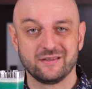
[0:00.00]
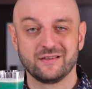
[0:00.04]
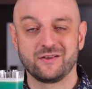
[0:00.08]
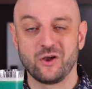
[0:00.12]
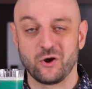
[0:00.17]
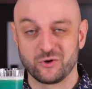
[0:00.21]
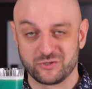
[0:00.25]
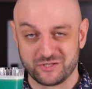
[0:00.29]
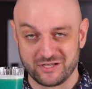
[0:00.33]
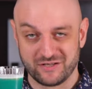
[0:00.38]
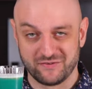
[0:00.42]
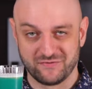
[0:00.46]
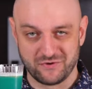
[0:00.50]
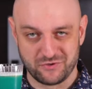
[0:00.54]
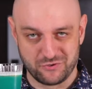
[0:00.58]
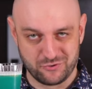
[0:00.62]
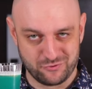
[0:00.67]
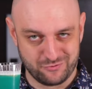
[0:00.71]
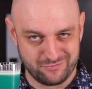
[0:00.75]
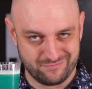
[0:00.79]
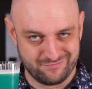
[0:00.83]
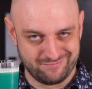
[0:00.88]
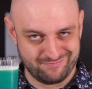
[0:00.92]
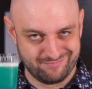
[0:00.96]
the cocktail for
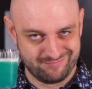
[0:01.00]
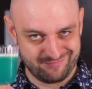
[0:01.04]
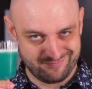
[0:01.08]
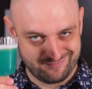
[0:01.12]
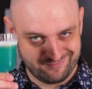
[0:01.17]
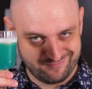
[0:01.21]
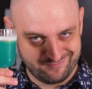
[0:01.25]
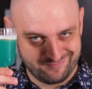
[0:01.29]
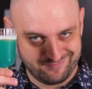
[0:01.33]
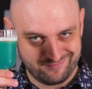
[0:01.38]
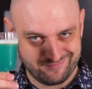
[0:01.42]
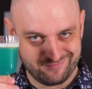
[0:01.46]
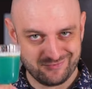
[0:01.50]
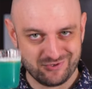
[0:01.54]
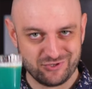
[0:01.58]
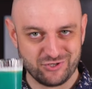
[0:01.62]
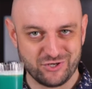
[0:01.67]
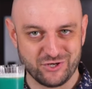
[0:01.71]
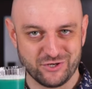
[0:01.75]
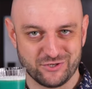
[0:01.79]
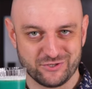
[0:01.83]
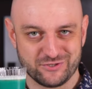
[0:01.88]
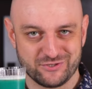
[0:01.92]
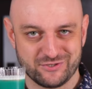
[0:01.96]
you.
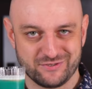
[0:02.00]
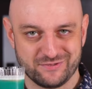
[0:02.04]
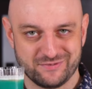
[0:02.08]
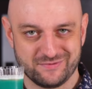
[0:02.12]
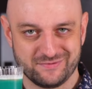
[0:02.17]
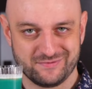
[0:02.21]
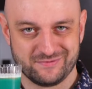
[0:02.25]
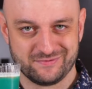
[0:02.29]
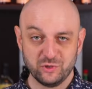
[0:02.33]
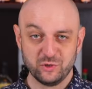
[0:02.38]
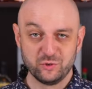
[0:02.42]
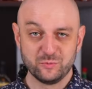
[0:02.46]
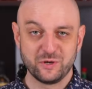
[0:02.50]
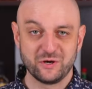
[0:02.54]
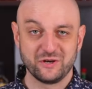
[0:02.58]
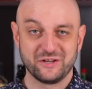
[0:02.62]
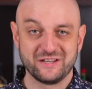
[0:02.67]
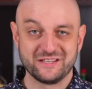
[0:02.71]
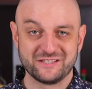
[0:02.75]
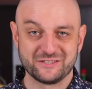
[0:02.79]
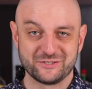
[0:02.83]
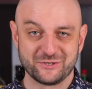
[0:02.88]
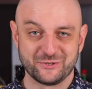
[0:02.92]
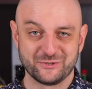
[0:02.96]
Cheers. Blue
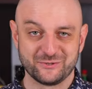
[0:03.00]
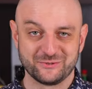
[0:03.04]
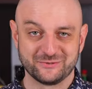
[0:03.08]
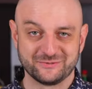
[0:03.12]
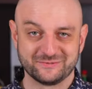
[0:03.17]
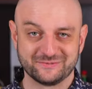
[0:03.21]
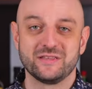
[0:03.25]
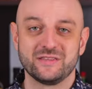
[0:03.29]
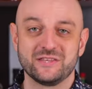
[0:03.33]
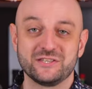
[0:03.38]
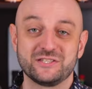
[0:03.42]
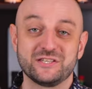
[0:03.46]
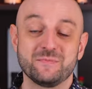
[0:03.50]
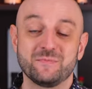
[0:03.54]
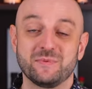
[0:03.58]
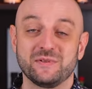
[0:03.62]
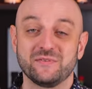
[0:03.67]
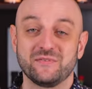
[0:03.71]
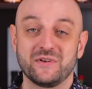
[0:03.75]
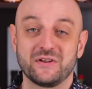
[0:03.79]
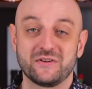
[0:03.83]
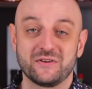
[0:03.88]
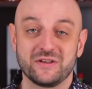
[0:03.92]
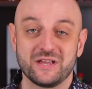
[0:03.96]
Mojito. The
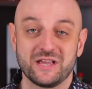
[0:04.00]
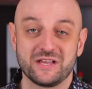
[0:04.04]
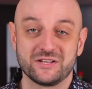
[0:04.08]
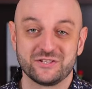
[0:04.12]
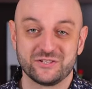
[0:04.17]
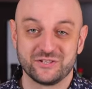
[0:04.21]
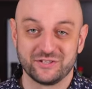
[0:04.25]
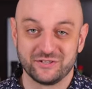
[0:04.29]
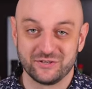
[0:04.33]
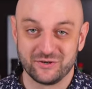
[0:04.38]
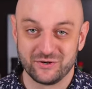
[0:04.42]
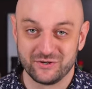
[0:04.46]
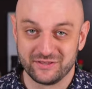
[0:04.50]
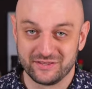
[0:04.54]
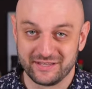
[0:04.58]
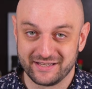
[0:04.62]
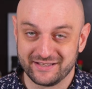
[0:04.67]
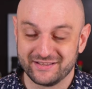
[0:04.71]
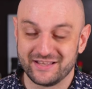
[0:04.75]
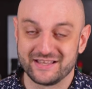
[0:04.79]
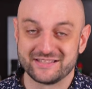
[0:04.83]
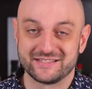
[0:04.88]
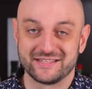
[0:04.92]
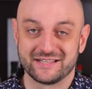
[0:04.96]
simple variation on the
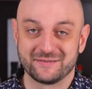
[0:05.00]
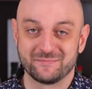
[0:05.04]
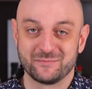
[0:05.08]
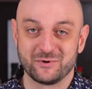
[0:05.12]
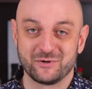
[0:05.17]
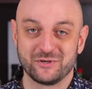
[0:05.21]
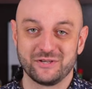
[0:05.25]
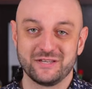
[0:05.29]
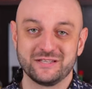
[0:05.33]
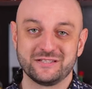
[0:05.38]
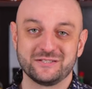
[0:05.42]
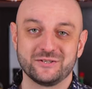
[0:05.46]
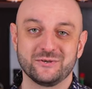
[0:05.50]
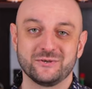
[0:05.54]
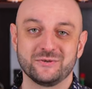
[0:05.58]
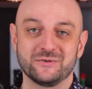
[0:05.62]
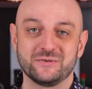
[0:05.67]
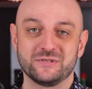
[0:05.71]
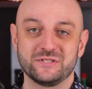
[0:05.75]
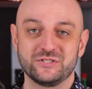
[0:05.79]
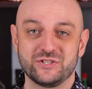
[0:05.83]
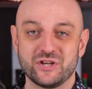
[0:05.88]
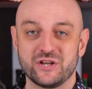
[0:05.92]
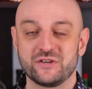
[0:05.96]
classic mojito,
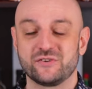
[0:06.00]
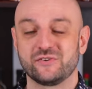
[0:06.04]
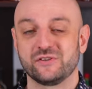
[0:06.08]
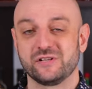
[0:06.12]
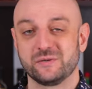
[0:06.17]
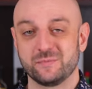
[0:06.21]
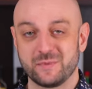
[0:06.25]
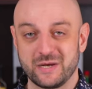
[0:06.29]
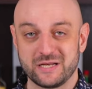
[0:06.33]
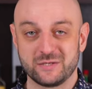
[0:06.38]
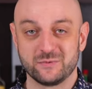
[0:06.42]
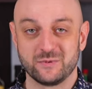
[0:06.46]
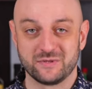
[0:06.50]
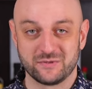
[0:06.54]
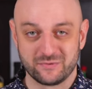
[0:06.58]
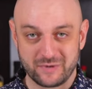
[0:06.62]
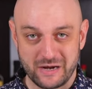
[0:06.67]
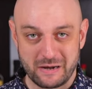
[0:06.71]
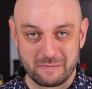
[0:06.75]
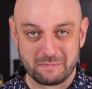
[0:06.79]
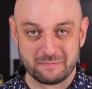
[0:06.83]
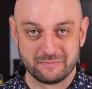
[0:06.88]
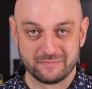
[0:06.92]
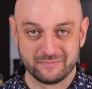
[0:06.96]
generally made with
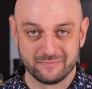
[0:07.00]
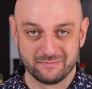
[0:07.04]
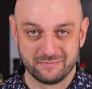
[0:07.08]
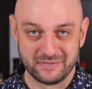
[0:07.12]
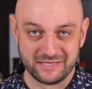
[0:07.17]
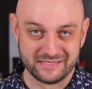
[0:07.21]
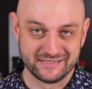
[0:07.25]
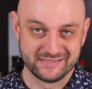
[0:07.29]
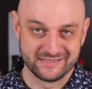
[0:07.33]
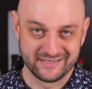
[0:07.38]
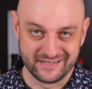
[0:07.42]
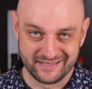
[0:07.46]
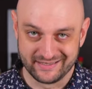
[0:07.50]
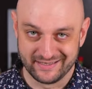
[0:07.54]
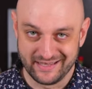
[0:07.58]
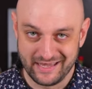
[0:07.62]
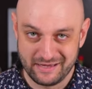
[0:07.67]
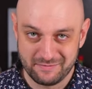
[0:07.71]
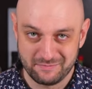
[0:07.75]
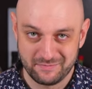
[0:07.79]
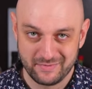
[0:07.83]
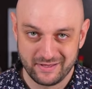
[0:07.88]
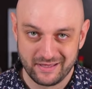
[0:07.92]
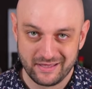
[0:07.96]
rum, mint and
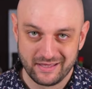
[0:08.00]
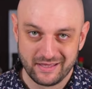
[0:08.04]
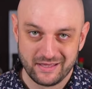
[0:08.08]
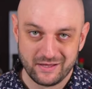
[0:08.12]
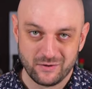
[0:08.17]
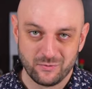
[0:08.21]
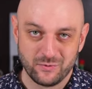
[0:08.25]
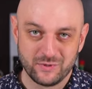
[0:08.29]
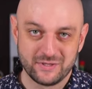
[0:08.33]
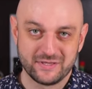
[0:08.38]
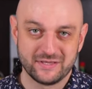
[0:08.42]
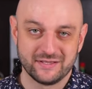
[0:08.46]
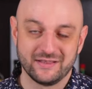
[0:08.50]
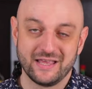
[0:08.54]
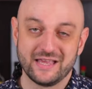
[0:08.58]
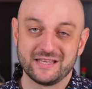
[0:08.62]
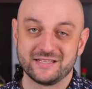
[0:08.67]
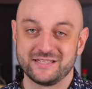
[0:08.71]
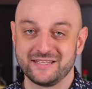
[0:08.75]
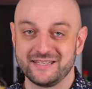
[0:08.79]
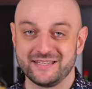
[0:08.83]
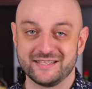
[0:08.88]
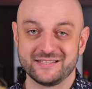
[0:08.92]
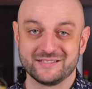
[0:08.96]
lime, with
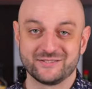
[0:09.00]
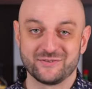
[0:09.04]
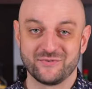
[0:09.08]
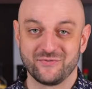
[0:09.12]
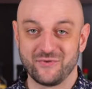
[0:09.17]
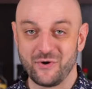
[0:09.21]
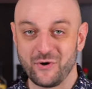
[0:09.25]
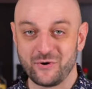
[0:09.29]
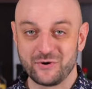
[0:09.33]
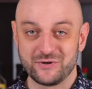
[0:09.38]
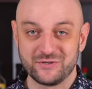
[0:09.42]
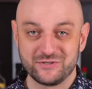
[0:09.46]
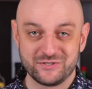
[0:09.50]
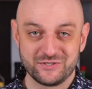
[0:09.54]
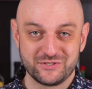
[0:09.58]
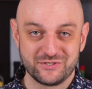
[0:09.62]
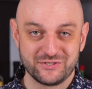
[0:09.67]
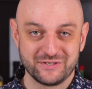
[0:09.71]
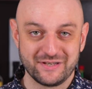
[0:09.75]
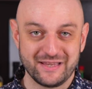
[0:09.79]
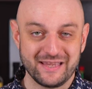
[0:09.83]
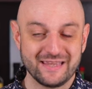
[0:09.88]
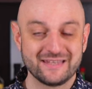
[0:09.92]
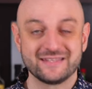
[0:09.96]
light hints of
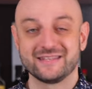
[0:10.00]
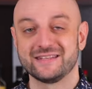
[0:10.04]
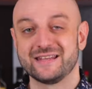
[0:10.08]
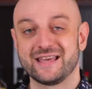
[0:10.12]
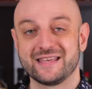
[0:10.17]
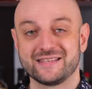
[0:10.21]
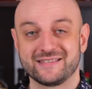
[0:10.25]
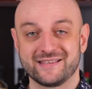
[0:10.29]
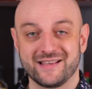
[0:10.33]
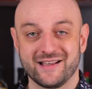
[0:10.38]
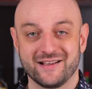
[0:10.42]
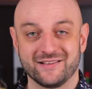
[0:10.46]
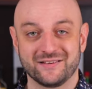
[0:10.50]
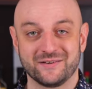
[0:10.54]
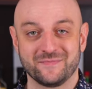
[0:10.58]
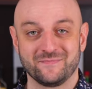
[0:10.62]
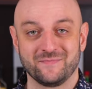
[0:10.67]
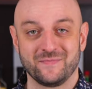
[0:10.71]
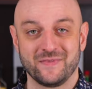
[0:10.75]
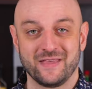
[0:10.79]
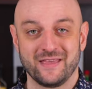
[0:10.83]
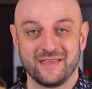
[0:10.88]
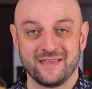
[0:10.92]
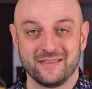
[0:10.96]
orange and a nice color.
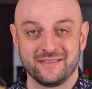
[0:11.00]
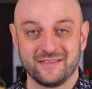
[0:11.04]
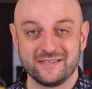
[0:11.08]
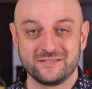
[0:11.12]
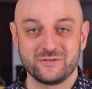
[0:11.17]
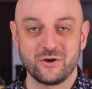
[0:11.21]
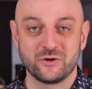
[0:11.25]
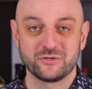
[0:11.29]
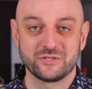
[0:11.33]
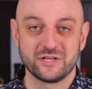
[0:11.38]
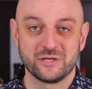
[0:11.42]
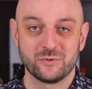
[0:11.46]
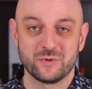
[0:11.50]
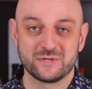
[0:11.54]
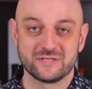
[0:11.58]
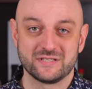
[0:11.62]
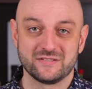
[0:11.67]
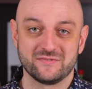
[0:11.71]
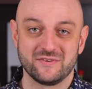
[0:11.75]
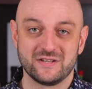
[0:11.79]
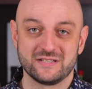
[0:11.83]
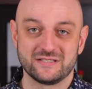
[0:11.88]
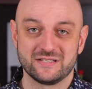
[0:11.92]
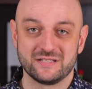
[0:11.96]
This cocktail was
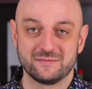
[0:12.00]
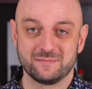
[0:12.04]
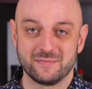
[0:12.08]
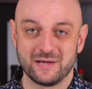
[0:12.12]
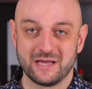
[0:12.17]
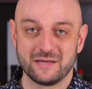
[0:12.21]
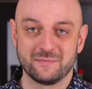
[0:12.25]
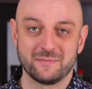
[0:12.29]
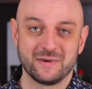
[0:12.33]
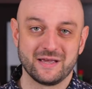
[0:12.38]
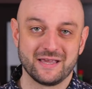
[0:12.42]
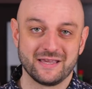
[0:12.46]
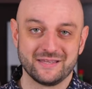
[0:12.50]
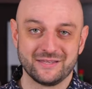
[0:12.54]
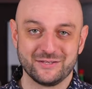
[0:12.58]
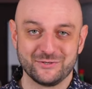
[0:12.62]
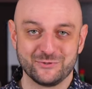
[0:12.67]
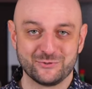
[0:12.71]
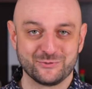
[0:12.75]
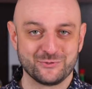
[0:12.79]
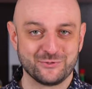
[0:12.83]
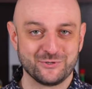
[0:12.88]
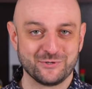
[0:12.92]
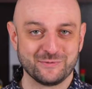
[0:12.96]
invented by my
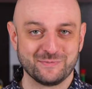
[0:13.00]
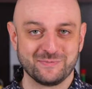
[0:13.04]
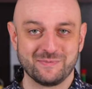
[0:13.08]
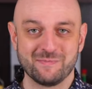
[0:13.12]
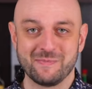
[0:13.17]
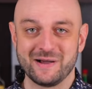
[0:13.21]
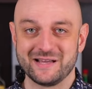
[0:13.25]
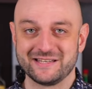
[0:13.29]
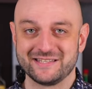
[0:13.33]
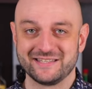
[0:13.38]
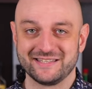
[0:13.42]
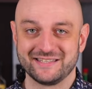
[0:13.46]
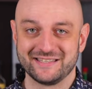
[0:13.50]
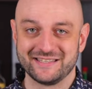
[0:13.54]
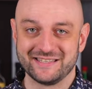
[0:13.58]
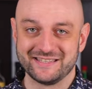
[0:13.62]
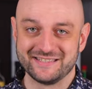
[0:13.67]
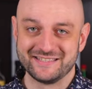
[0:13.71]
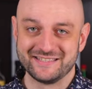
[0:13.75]
YouTube buddy